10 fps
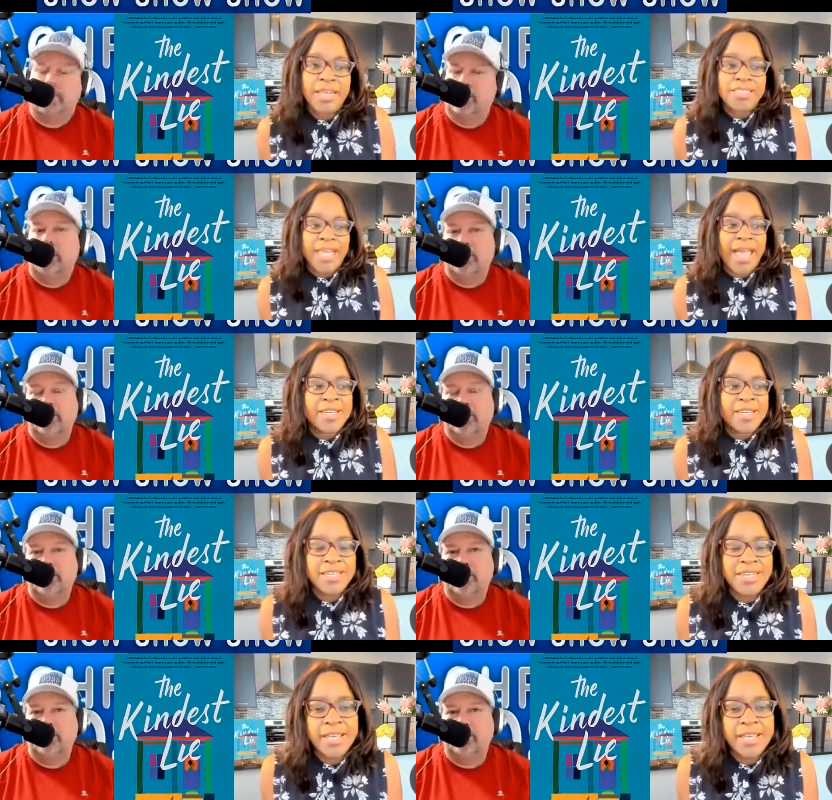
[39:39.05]
Speaker 1: And it's
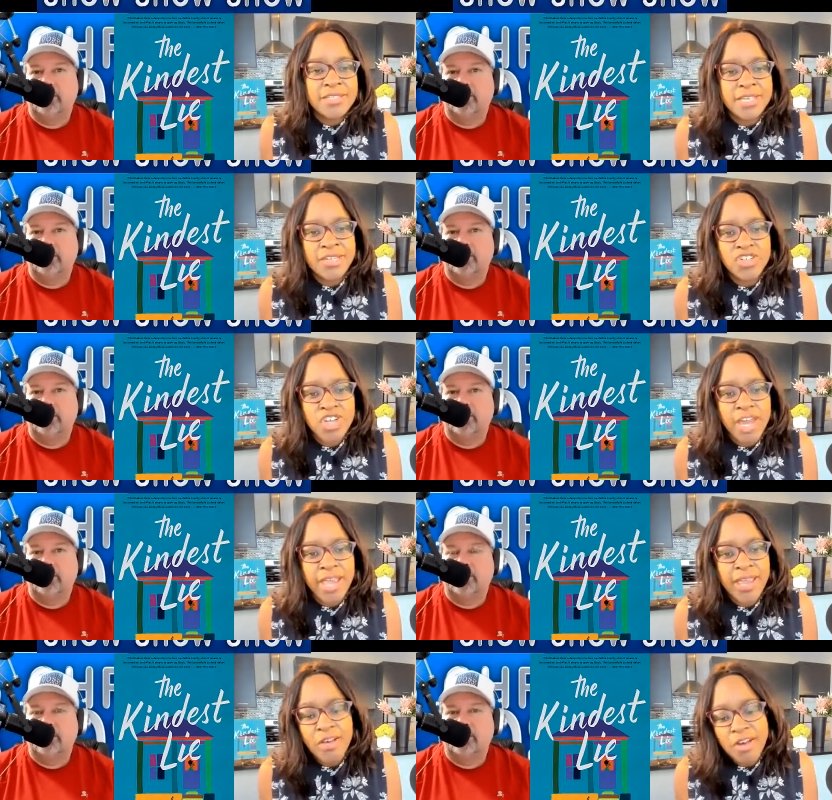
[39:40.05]
at Nancy
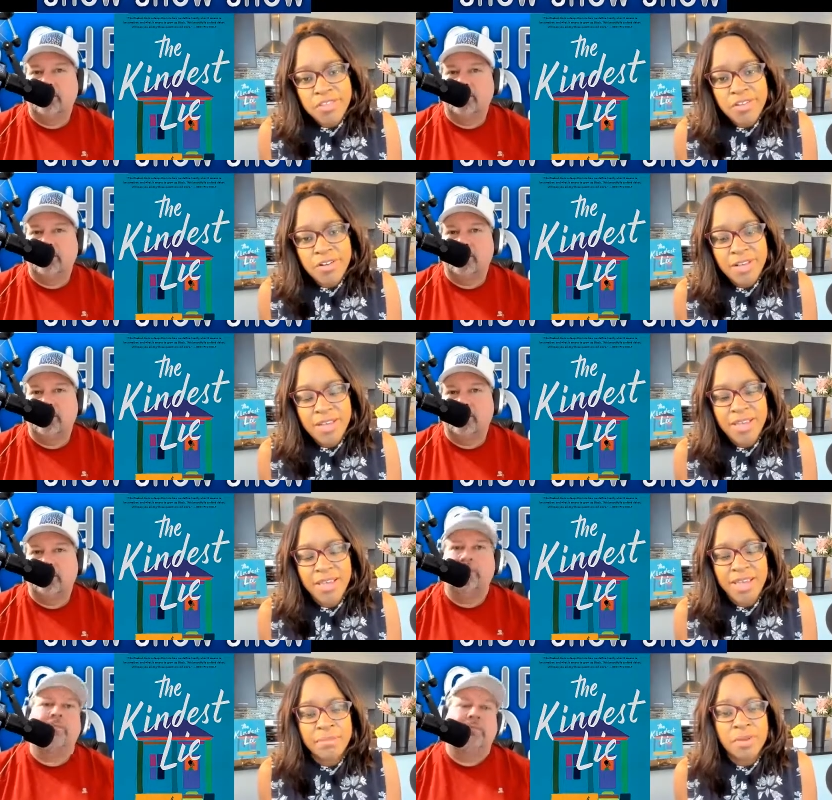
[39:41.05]
J Author.
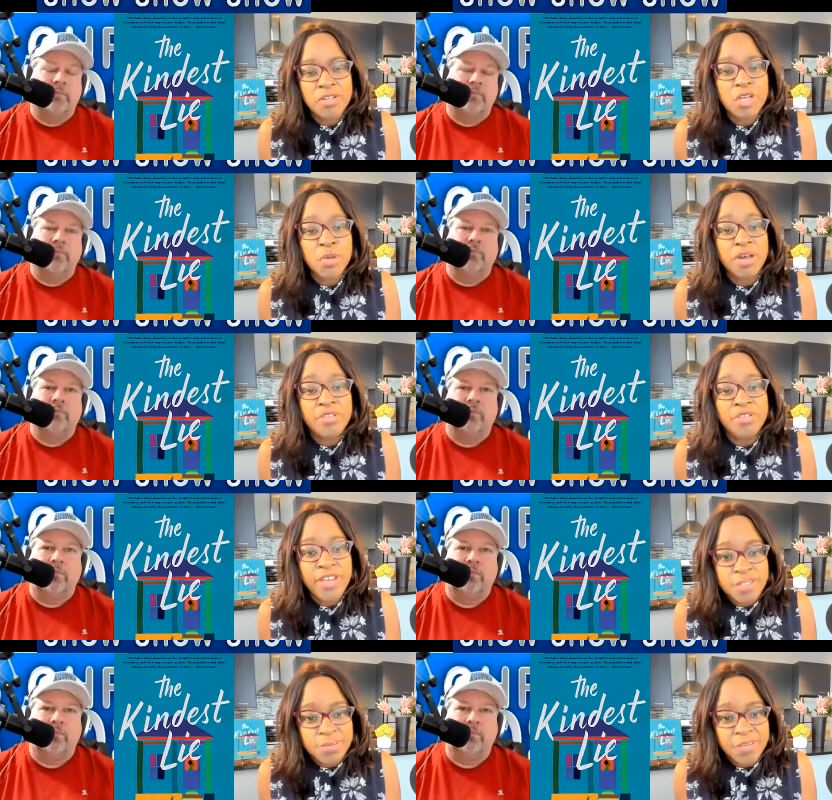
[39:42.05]
And I'm also on
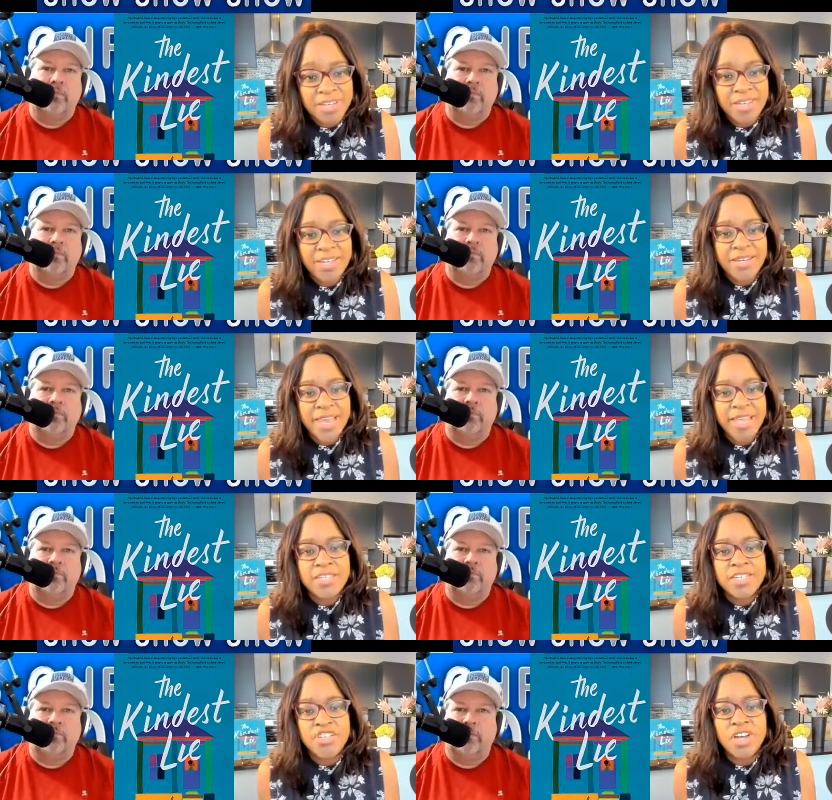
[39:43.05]
Facebook.
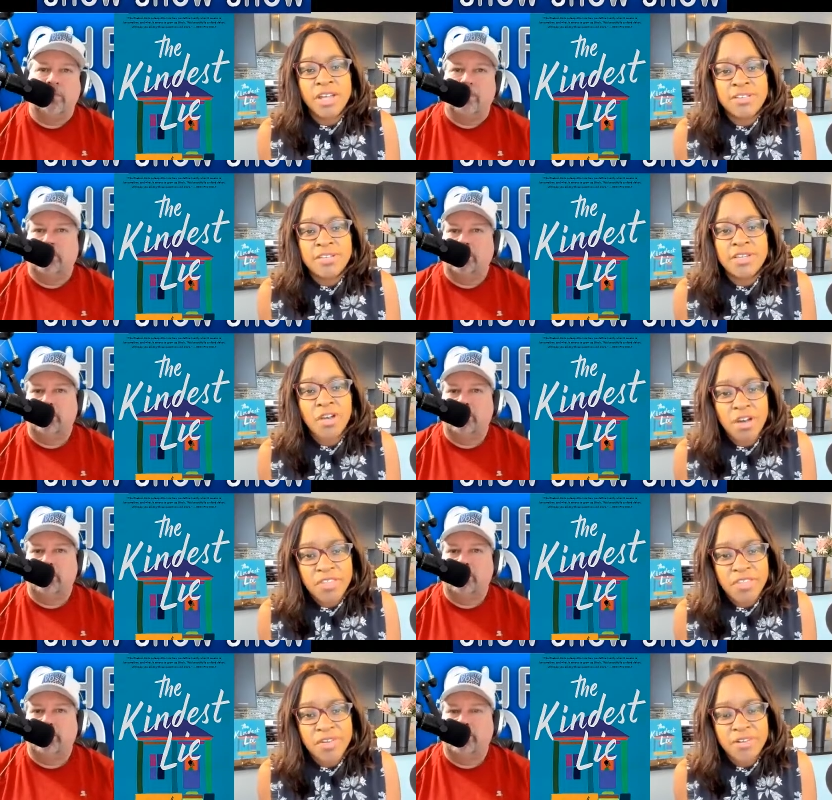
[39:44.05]
Nancy Johnson
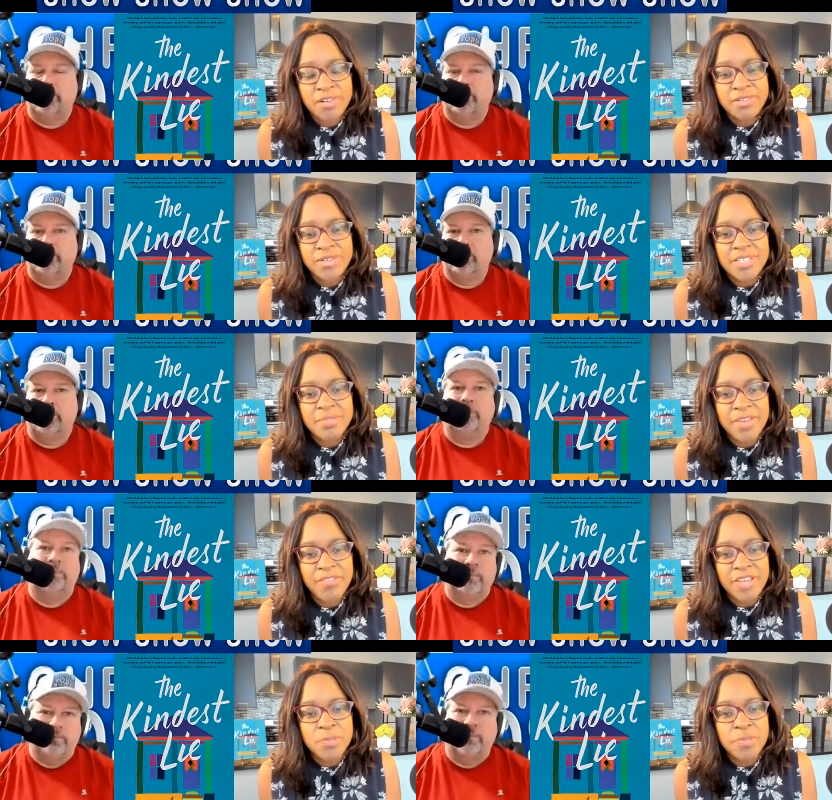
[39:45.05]
Author is
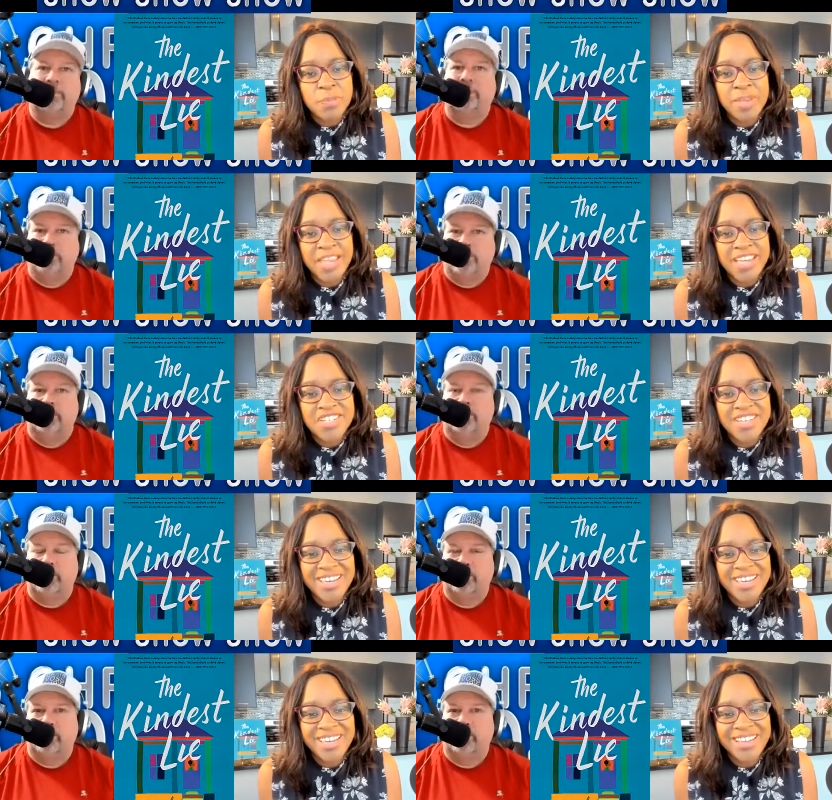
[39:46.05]
my Facebook
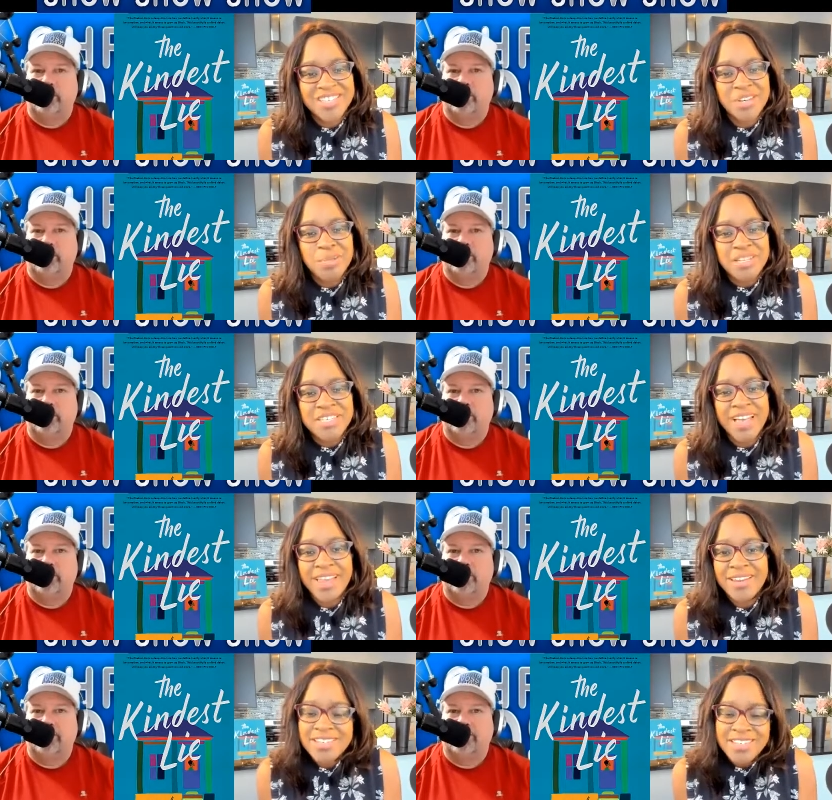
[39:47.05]
page. And so I'm
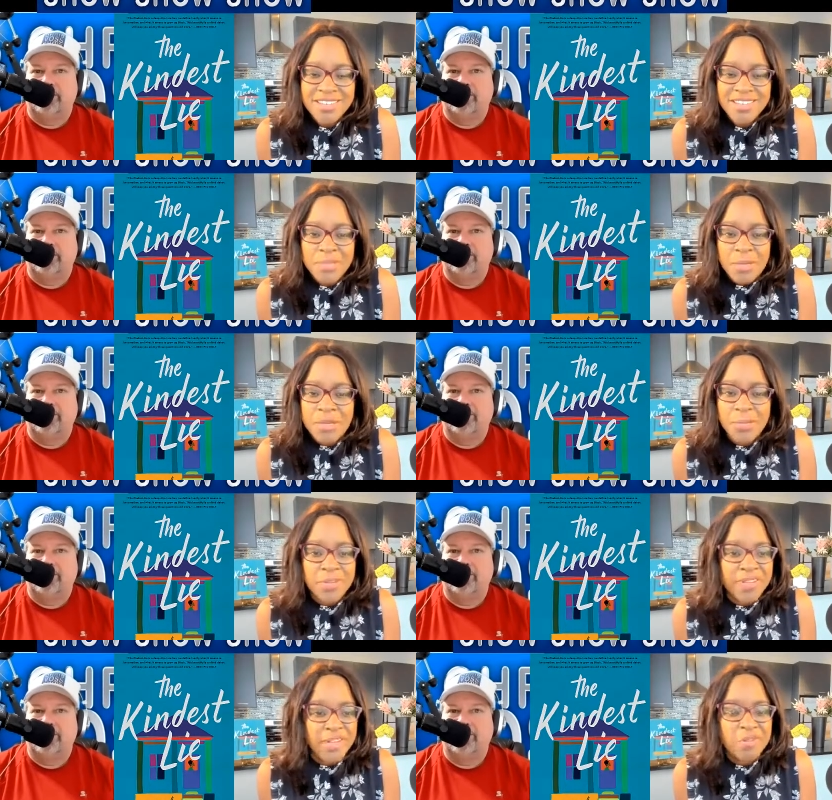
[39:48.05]
excited to meet
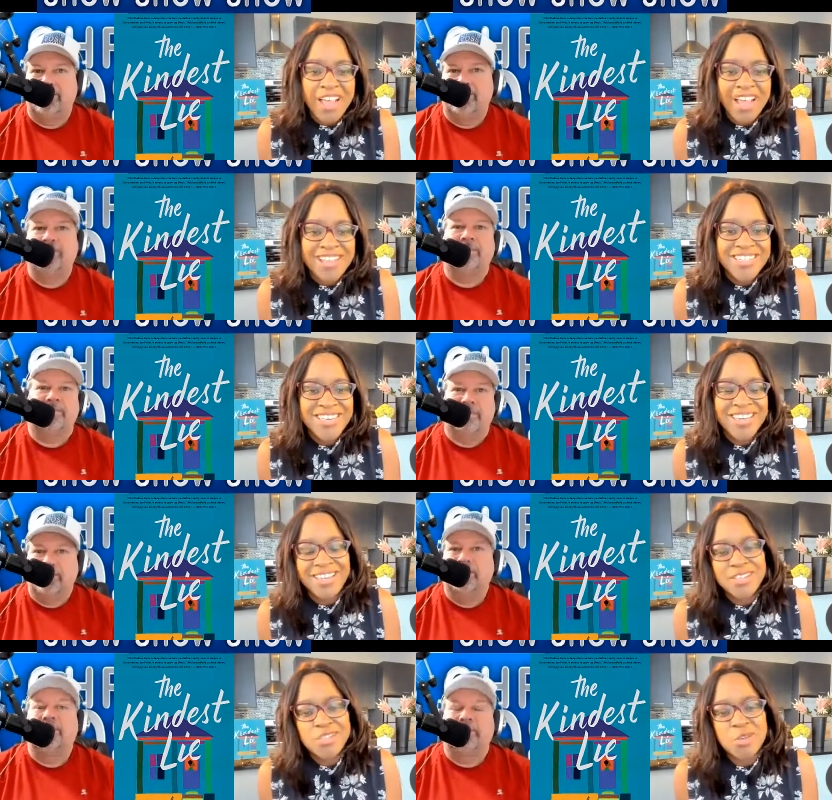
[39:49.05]
people and interact
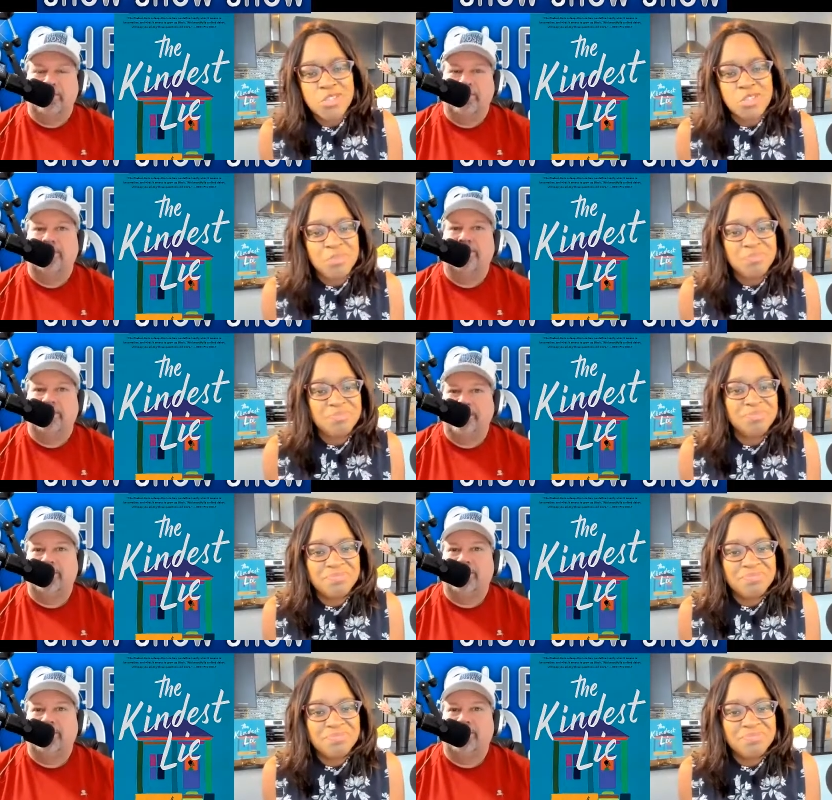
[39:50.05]
in social.